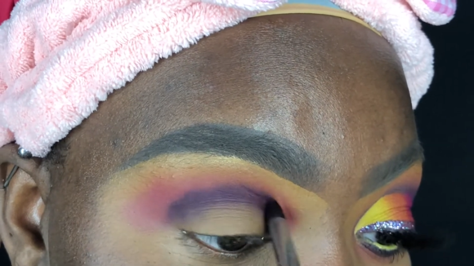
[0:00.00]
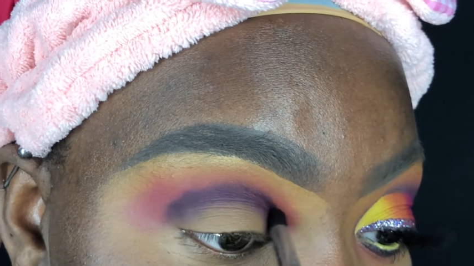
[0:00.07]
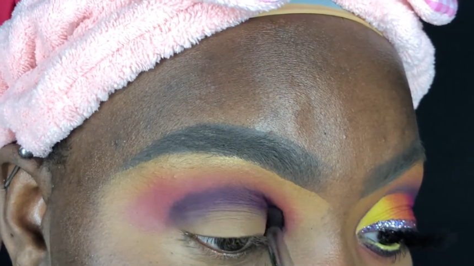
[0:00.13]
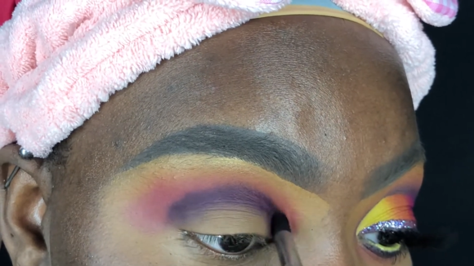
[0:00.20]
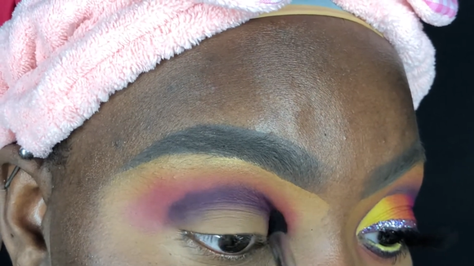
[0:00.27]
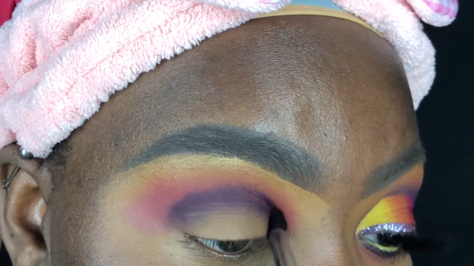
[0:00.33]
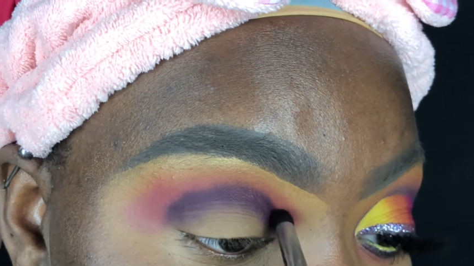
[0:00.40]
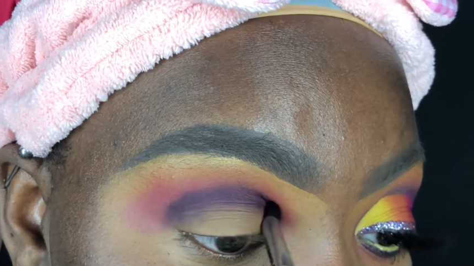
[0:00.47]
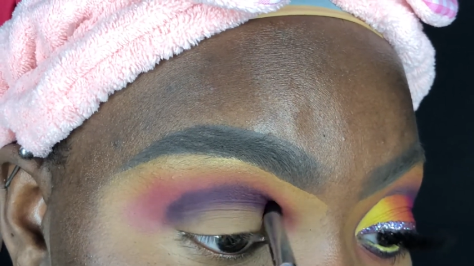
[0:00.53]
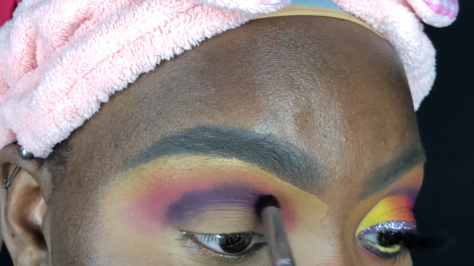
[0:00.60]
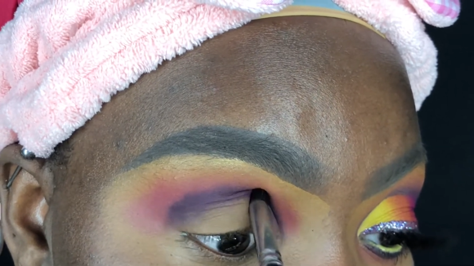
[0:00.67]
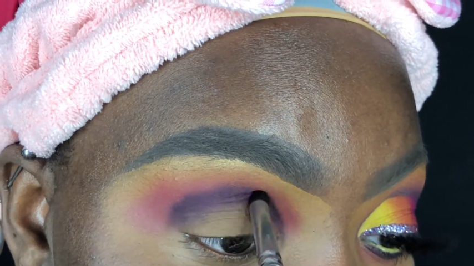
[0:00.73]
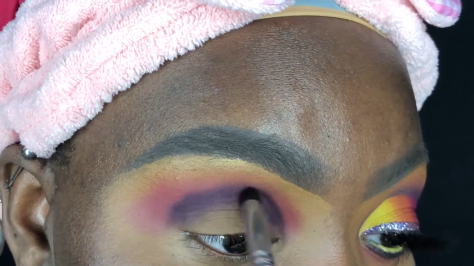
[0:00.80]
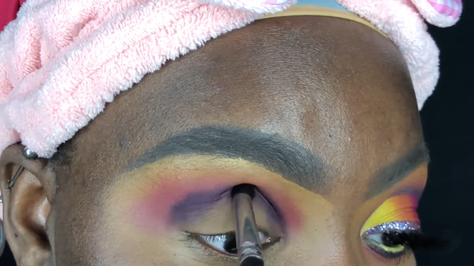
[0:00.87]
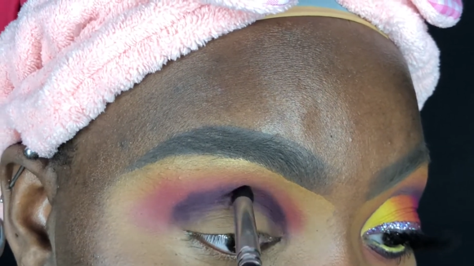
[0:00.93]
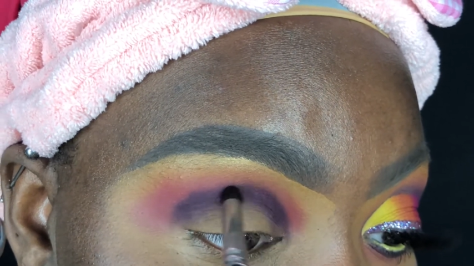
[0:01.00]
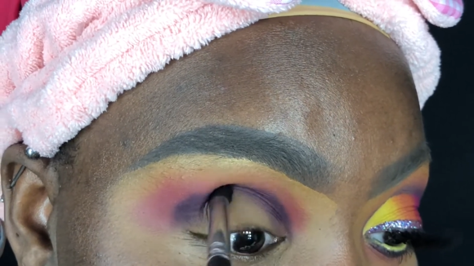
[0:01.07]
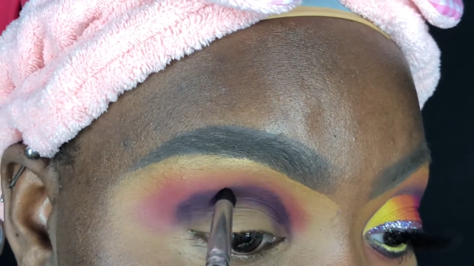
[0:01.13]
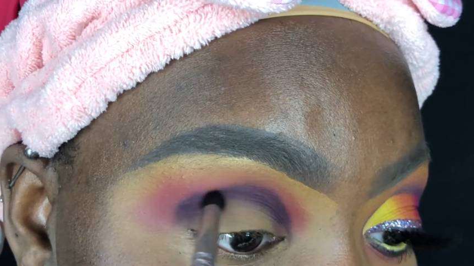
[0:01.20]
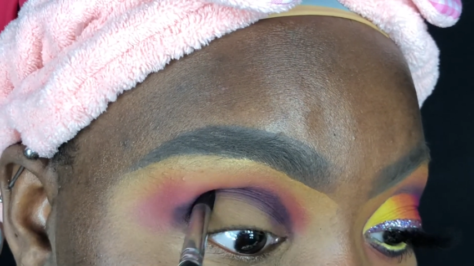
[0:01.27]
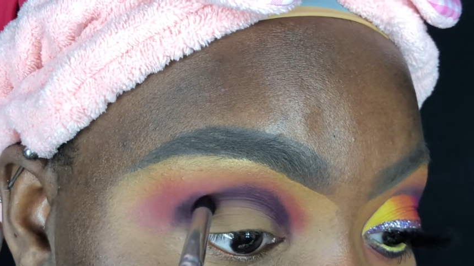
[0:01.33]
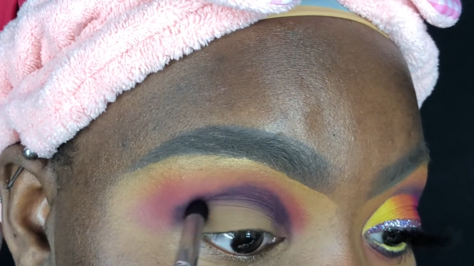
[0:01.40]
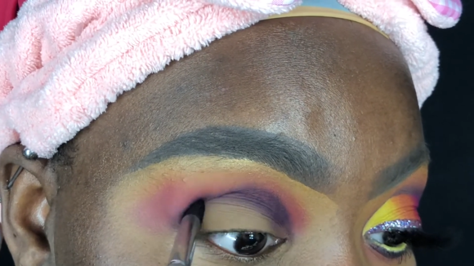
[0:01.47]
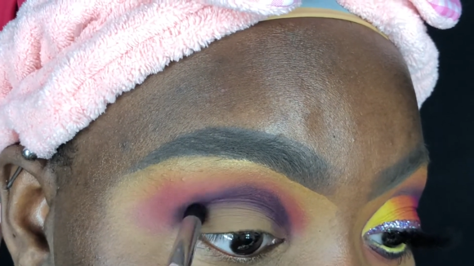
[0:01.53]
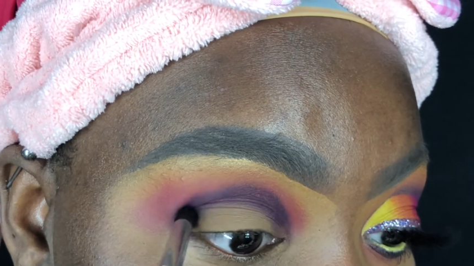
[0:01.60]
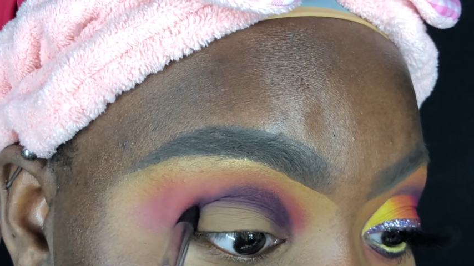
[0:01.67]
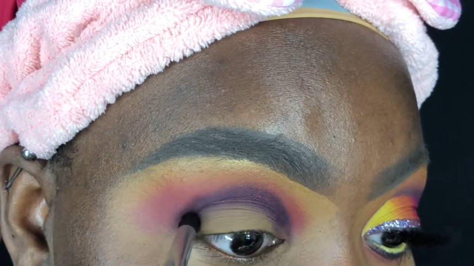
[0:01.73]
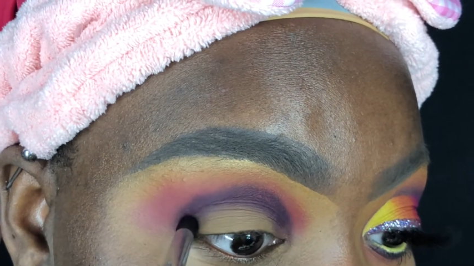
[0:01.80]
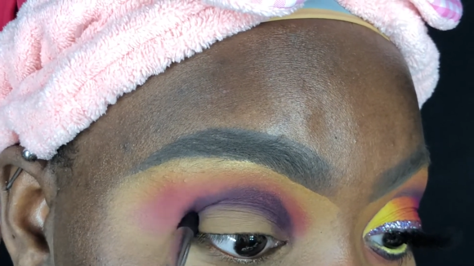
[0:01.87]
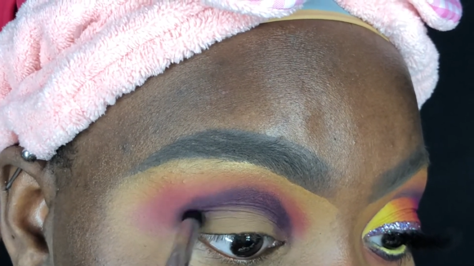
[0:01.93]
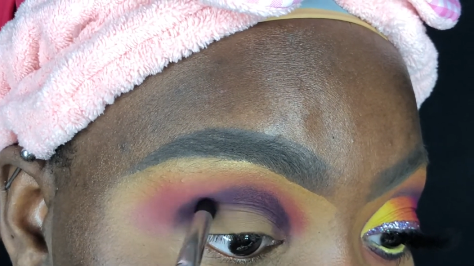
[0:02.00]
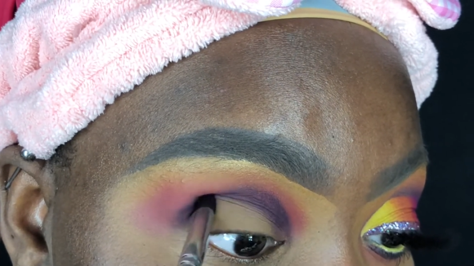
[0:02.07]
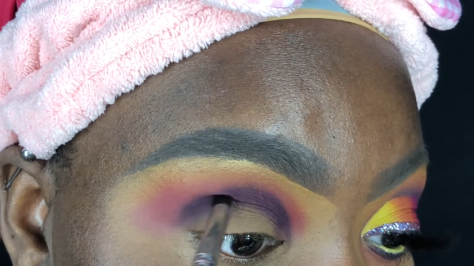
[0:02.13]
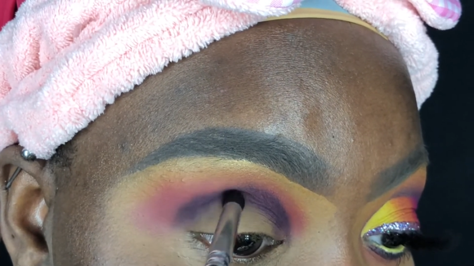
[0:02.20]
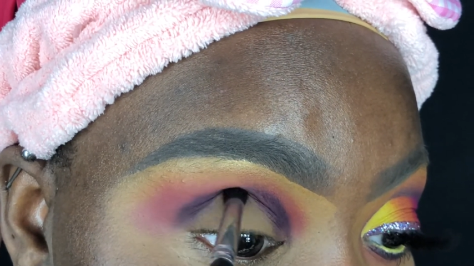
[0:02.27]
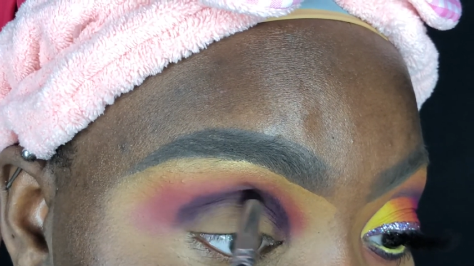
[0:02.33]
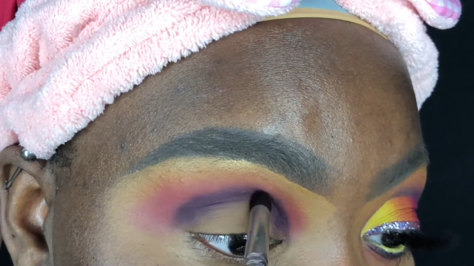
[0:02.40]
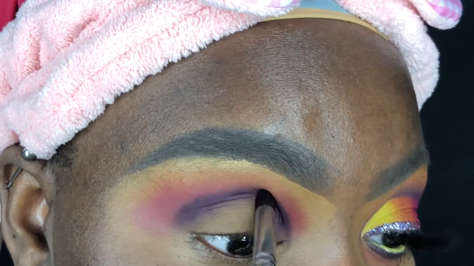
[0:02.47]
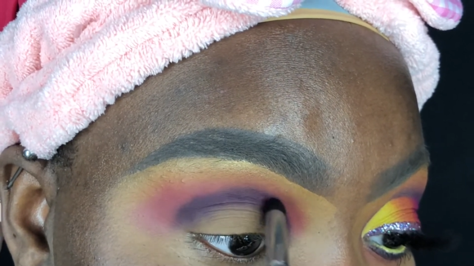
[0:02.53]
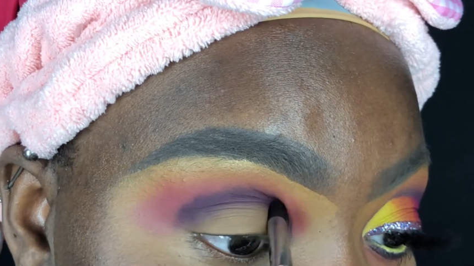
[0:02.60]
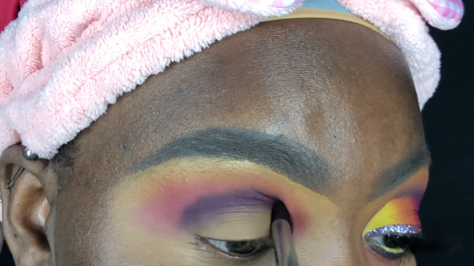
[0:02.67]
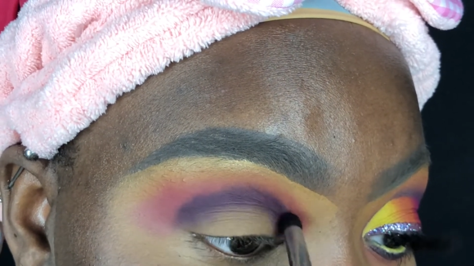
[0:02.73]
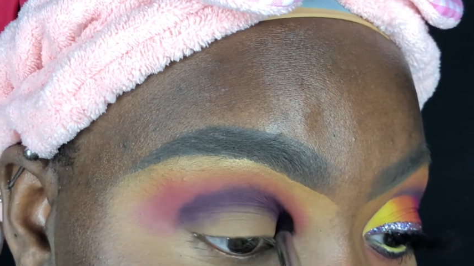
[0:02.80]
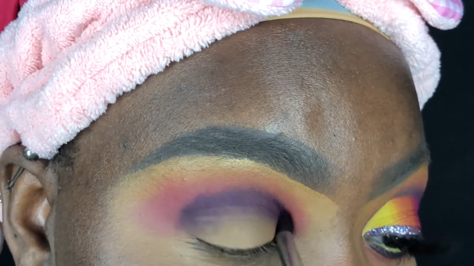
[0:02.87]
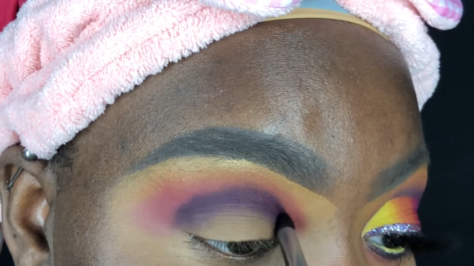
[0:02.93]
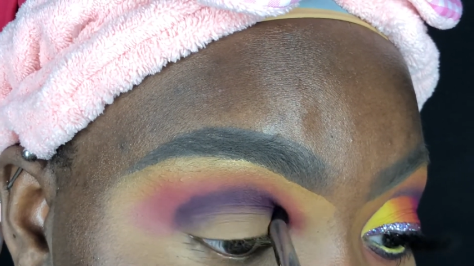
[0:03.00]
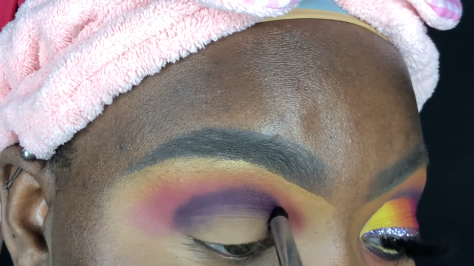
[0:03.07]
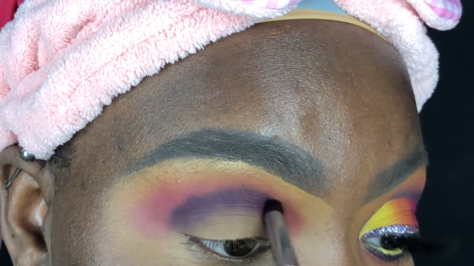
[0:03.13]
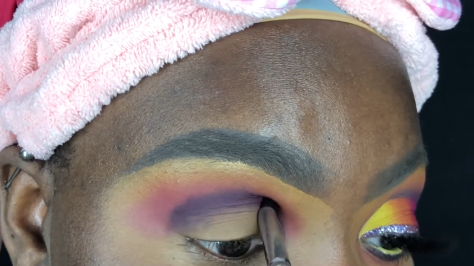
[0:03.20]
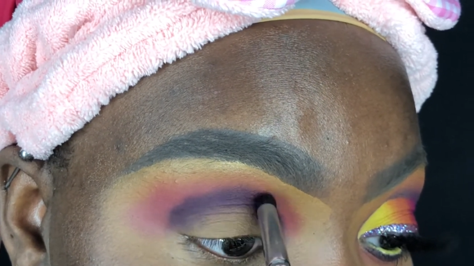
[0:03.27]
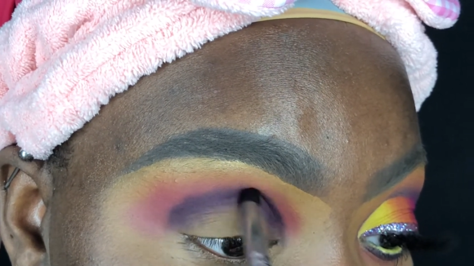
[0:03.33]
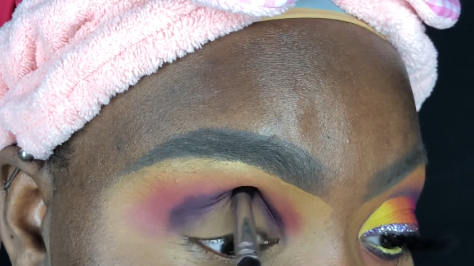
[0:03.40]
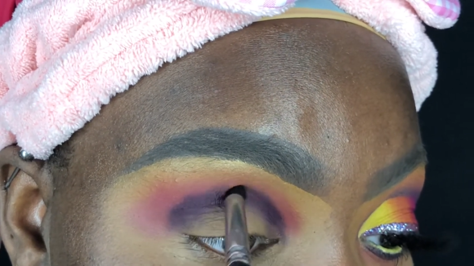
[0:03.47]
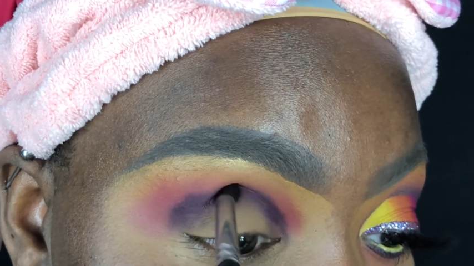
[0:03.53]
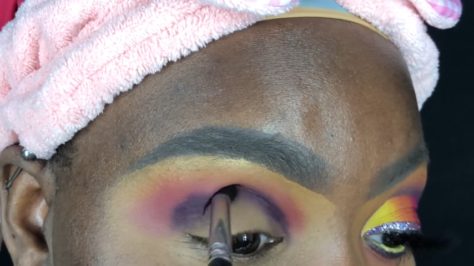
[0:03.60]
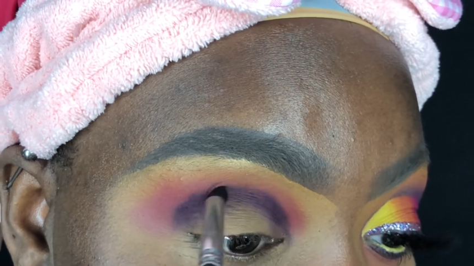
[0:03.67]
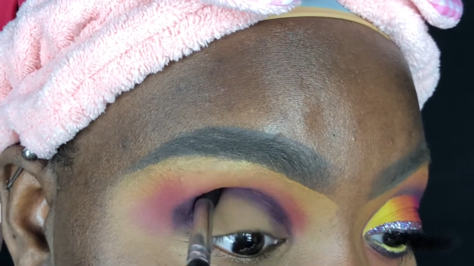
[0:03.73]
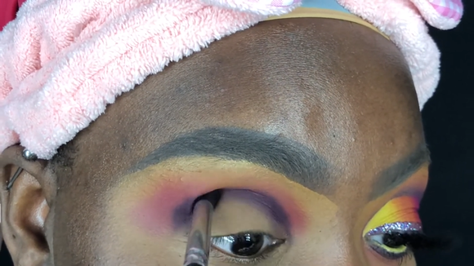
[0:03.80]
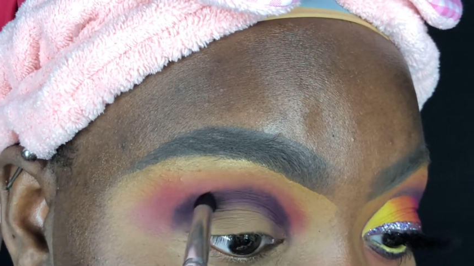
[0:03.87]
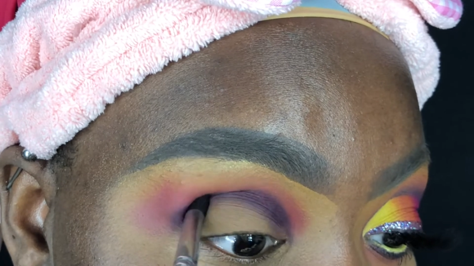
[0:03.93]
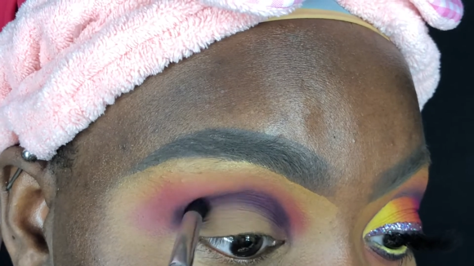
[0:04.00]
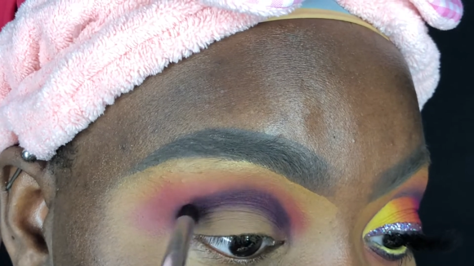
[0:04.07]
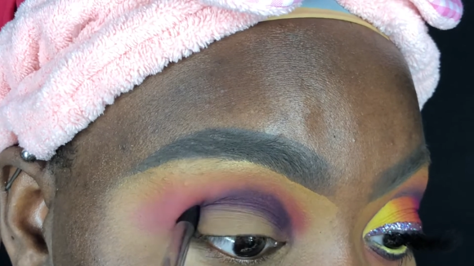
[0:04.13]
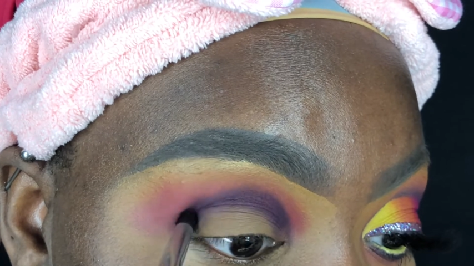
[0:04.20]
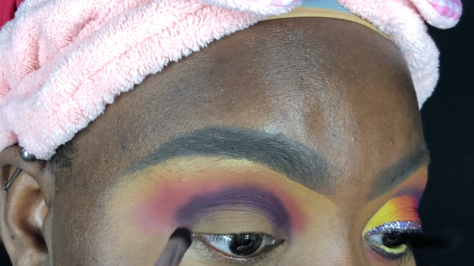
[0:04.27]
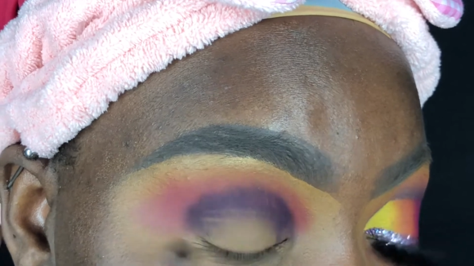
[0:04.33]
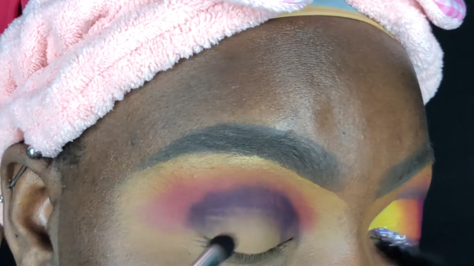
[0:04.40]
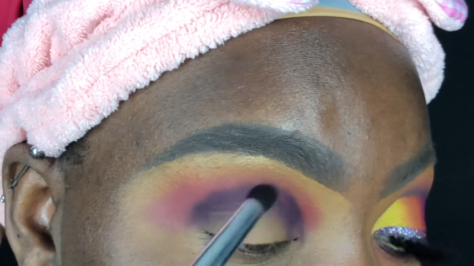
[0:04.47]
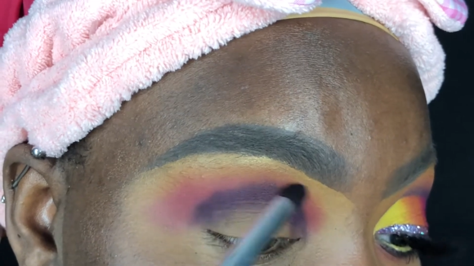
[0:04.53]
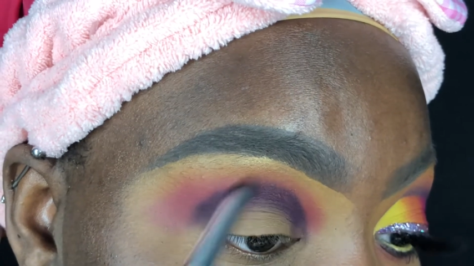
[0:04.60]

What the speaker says: (no speaker visible)